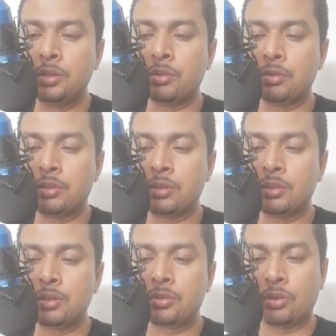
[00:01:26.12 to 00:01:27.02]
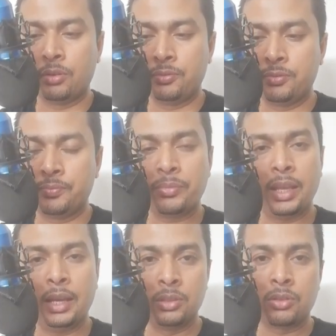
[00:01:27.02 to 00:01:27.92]
you could turn this off.
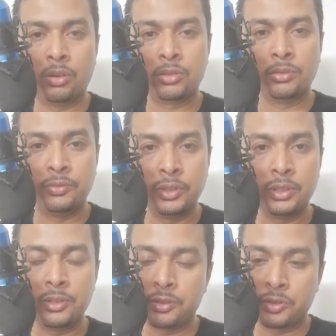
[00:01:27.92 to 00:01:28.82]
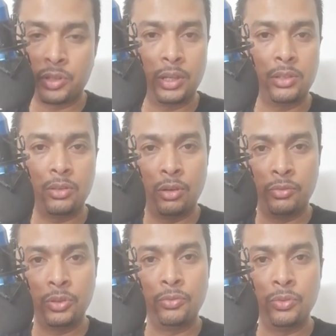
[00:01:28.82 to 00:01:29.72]
This also furthers the chance
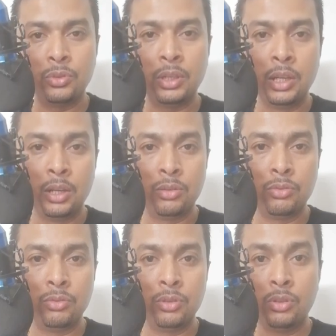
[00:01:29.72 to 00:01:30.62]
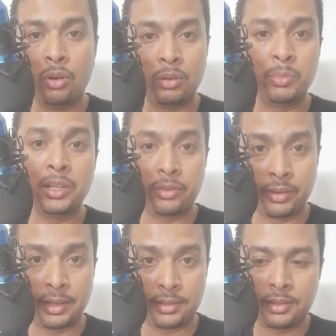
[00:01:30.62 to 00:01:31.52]
of your phone to not be
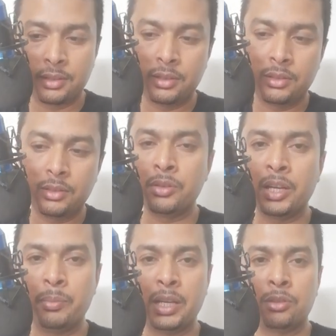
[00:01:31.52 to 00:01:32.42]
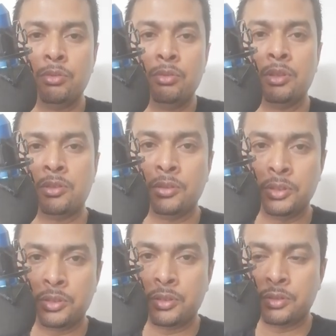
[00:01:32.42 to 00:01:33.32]
traced you get back to the
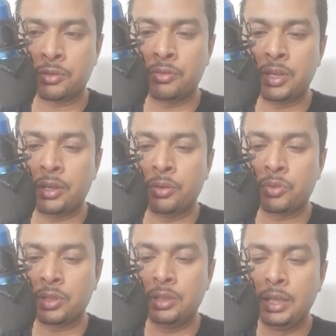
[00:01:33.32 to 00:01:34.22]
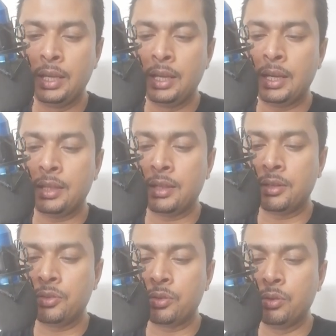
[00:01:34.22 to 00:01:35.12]
search screen out here and
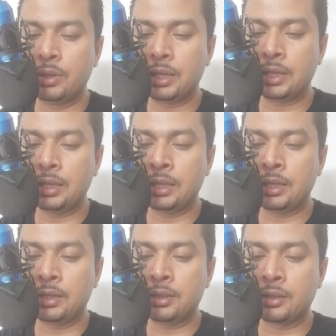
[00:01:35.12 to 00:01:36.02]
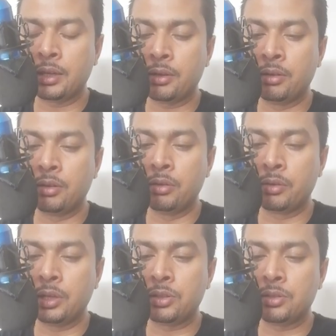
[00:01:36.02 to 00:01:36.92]
then you go ahead and uh, click on
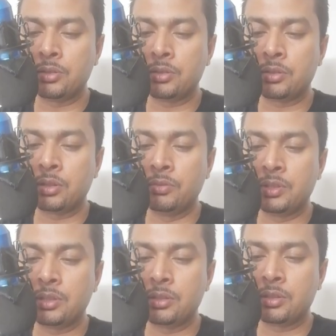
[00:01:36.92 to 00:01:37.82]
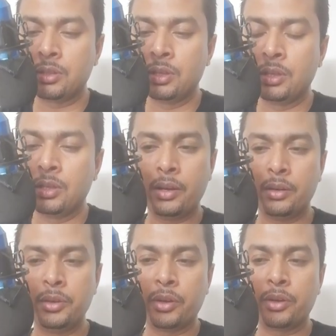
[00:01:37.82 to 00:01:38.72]
location services
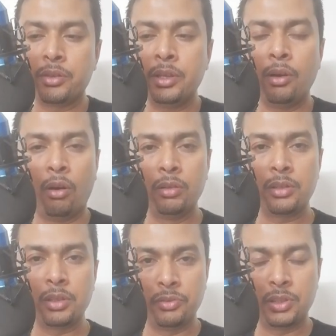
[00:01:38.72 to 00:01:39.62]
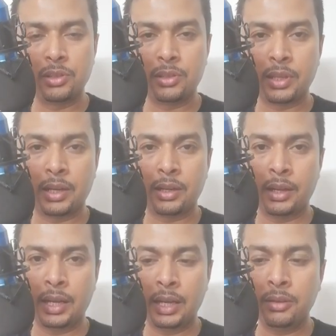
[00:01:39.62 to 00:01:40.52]
here you're going to see all the services that
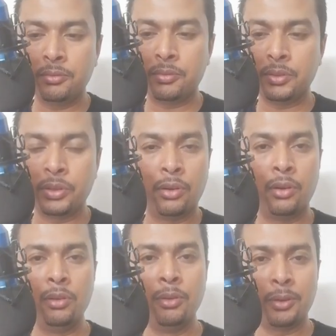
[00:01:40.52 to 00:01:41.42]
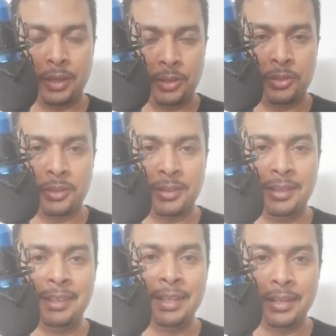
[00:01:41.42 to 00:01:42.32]
have your location
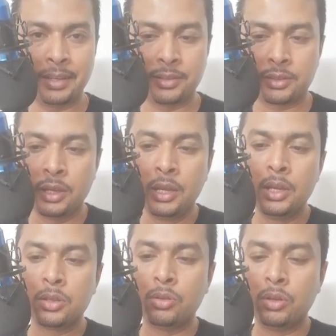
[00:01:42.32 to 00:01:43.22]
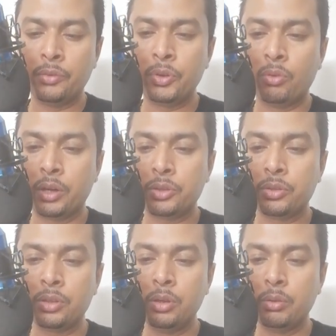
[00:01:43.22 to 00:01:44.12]
details so if you want you
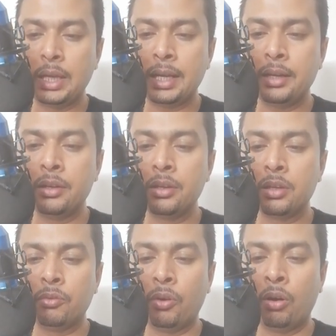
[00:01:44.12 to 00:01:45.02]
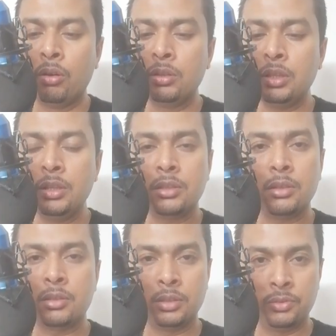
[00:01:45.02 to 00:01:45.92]
could go ahead and turn off all these
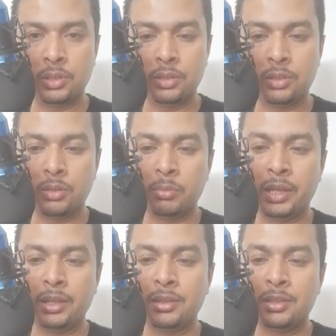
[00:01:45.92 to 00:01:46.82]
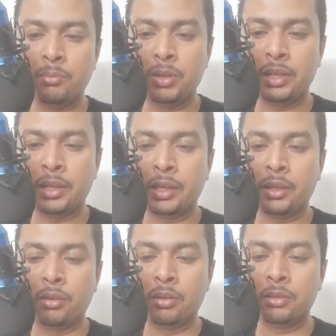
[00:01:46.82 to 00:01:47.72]
services by simply
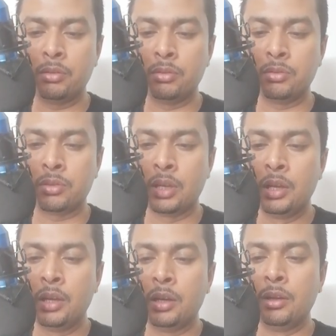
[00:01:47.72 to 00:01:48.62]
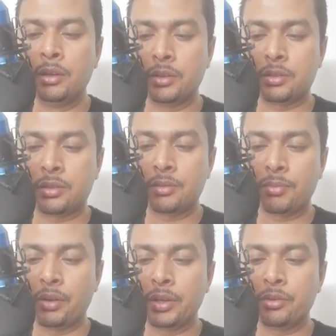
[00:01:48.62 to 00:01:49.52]
clicking on those alerts
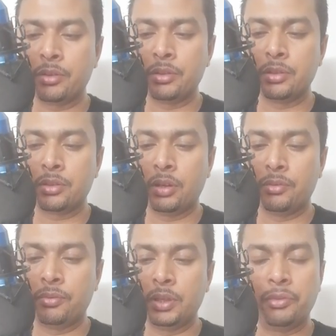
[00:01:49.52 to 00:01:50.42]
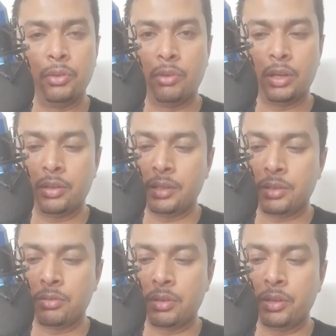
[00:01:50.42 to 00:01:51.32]
okay you could turn this off if you want
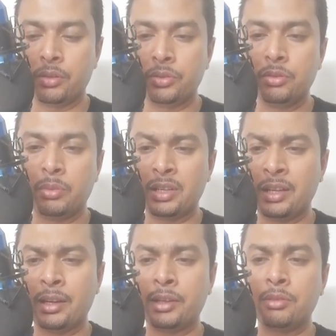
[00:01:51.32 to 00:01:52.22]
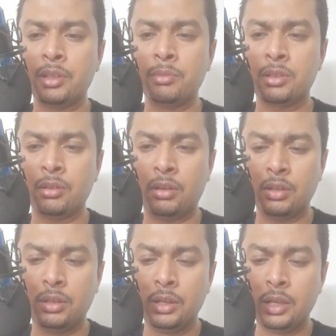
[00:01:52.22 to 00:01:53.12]
that's totally on you but i like to keep this
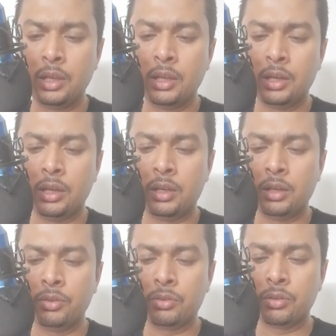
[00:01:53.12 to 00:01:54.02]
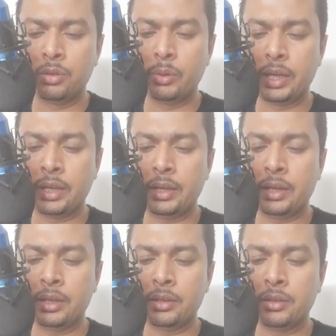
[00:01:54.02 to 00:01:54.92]
on uh, you could go ahead
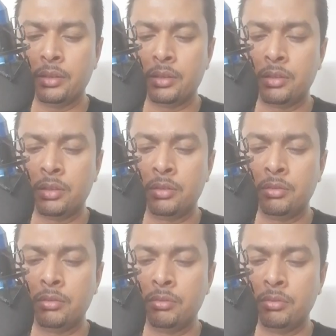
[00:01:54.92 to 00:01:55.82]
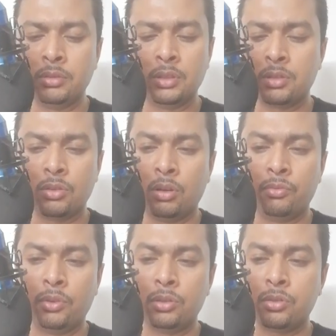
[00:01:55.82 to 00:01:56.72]
and uh, turn this
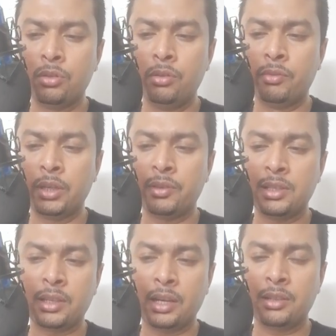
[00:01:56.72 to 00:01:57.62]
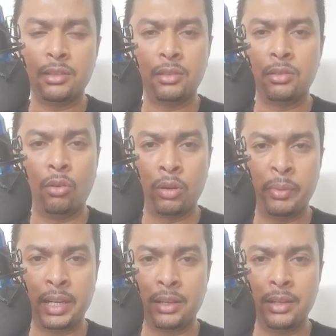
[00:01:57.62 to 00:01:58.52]
off also wi-fi scanning this is
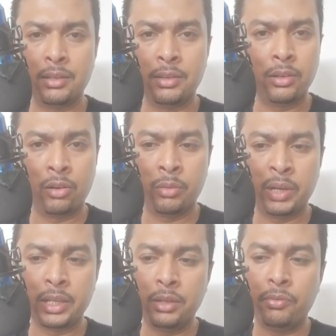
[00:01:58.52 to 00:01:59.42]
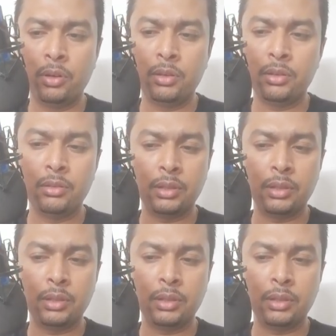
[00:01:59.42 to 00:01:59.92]
automatically turned on by default